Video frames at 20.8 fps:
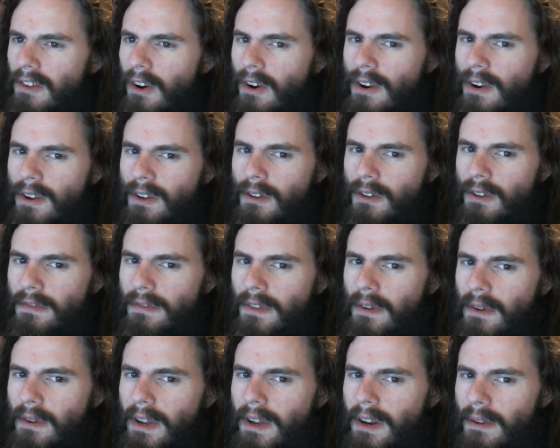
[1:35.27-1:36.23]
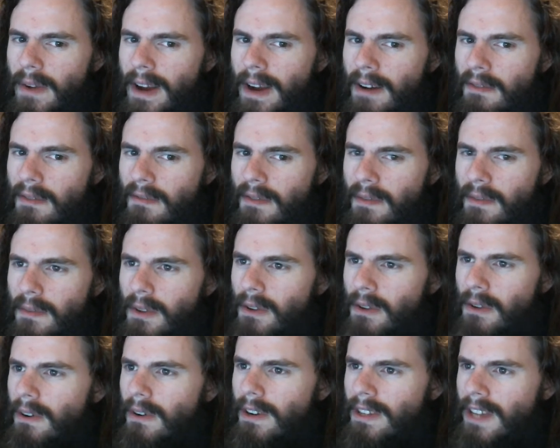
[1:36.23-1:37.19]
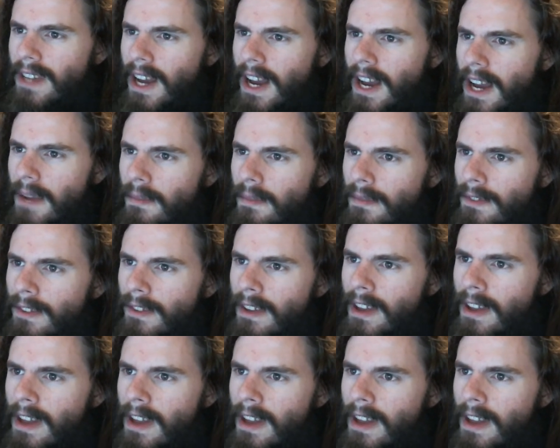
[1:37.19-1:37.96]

article floating around from New York Times,